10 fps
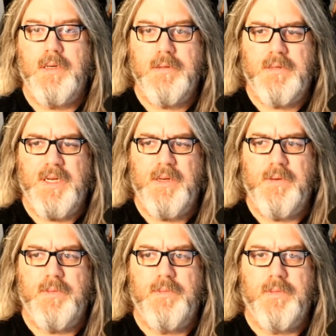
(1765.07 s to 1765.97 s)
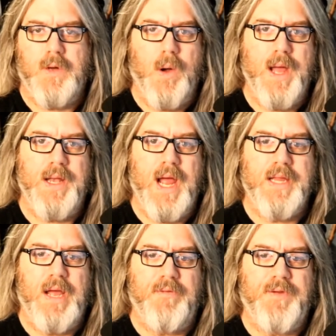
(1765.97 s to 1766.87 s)
do you go ahead and
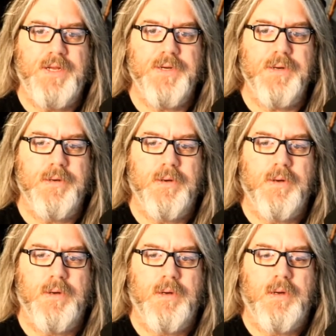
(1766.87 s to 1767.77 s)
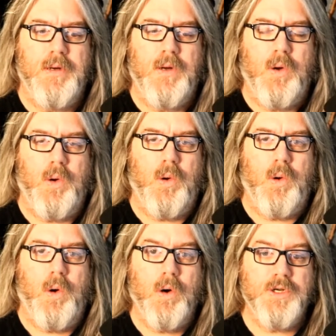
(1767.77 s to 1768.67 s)
add that feature?
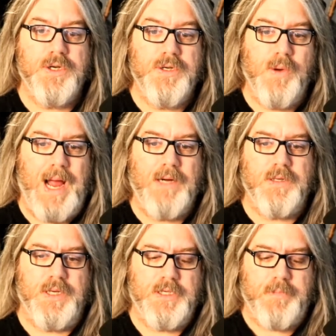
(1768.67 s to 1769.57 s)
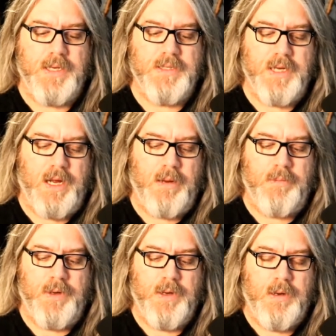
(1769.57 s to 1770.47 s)
Or should you actually spend
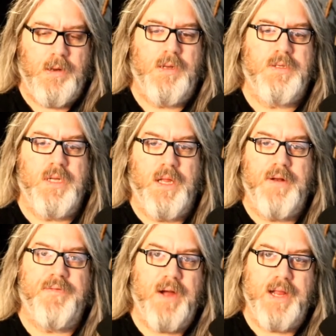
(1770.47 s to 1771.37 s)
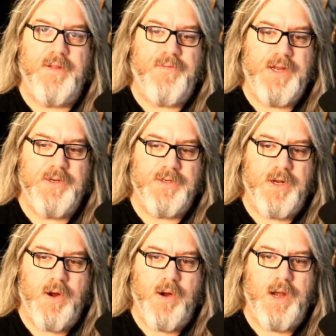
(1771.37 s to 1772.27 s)
time solidifying the features
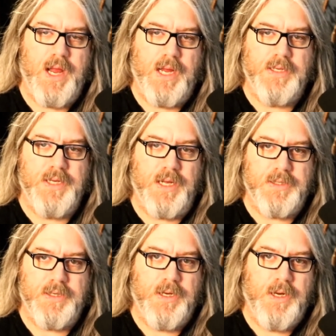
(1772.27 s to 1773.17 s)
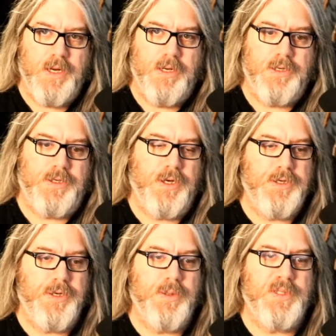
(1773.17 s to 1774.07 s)
that already exist?
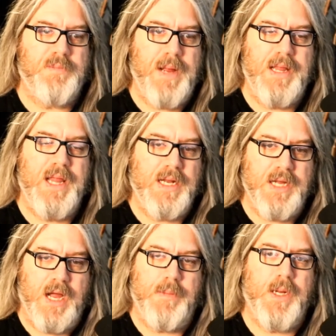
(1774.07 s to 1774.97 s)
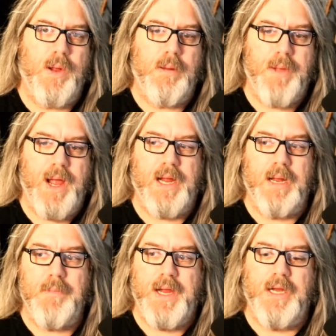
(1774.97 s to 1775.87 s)
Should you spend that time going back
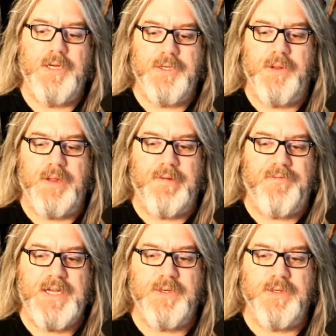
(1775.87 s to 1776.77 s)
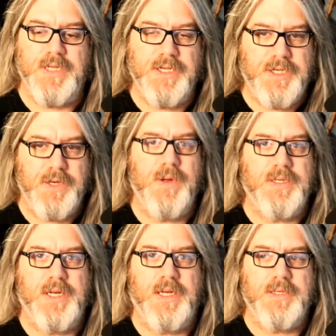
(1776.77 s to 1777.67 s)
and making sure that the features that do
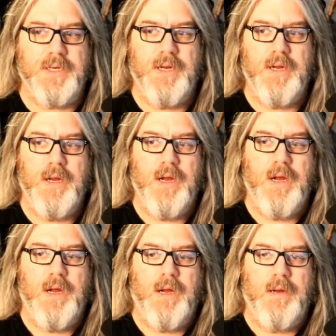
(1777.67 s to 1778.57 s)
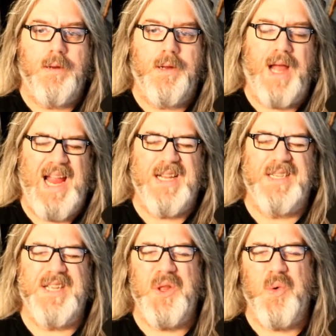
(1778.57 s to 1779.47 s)
exist, I hate to
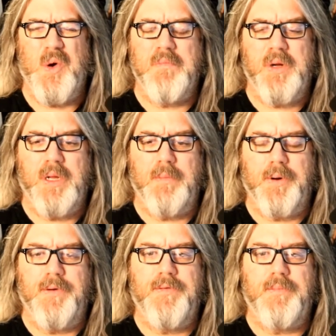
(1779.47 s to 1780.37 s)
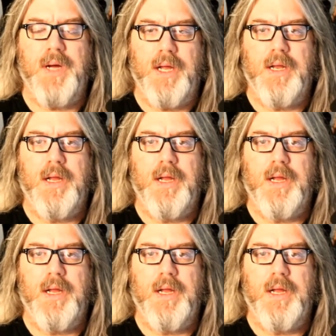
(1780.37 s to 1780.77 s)
say the word bulletproof, but